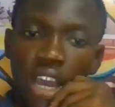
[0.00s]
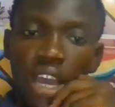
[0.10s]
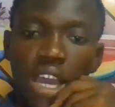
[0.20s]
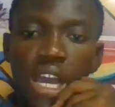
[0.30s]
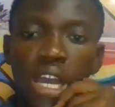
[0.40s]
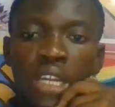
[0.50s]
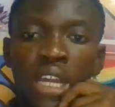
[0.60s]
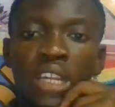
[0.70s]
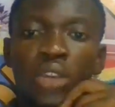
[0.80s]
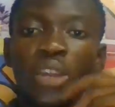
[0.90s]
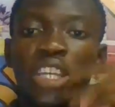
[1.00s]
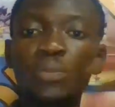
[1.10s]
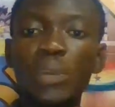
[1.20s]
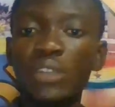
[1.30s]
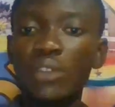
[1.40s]
Uh, than they would
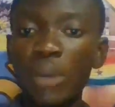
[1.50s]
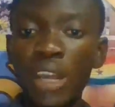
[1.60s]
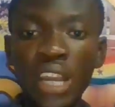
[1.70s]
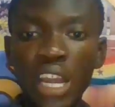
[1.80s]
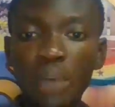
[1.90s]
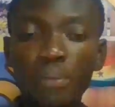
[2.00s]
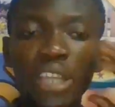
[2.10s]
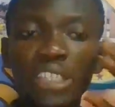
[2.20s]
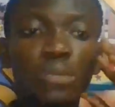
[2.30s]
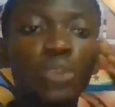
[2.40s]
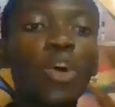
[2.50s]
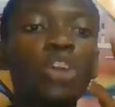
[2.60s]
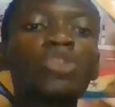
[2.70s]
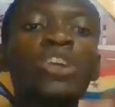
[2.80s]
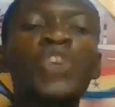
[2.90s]
expect from any other person
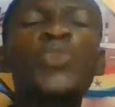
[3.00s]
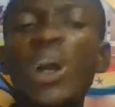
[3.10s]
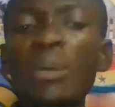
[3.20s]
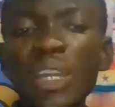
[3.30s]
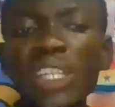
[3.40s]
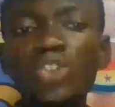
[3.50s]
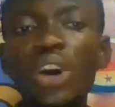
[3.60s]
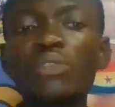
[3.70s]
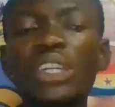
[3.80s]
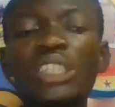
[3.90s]
because we are a minister of